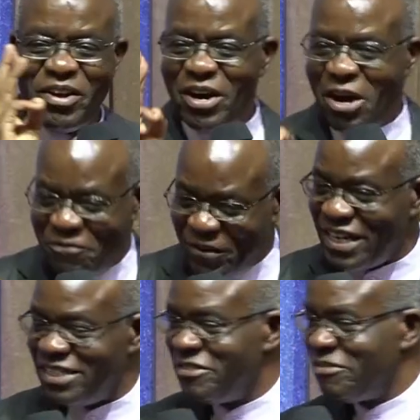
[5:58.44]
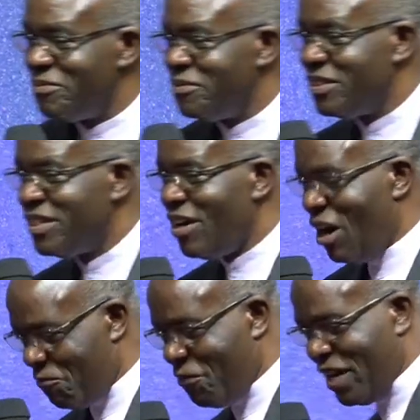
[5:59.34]
offering.
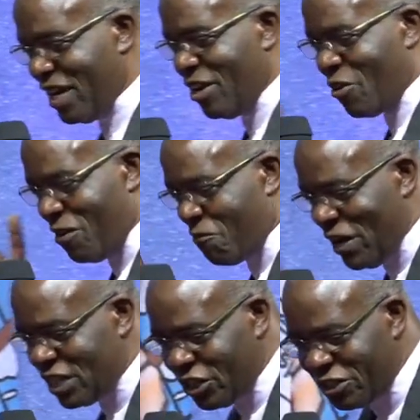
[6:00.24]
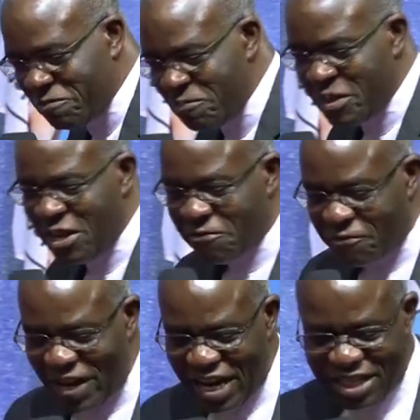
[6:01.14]
Offering. Confession,
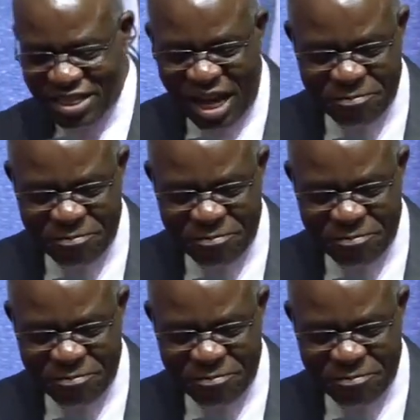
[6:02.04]
faith, uh,